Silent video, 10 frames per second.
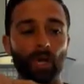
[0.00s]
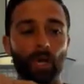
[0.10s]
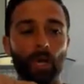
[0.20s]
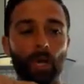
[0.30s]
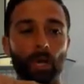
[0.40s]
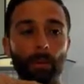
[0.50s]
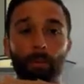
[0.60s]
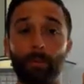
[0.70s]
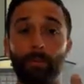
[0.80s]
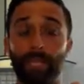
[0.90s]

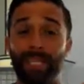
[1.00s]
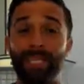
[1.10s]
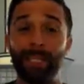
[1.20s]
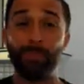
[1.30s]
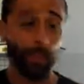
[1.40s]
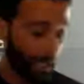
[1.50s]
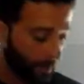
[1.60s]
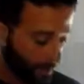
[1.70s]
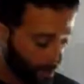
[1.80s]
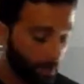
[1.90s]
but a simple
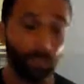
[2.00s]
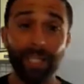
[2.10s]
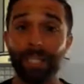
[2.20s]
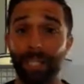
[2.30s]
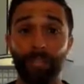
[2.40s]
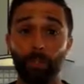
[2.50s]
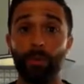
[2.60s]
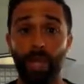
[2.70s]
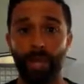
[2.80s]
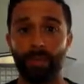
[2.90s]
image tweak can
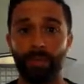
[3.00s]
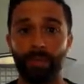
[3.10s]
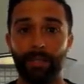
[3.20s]
do that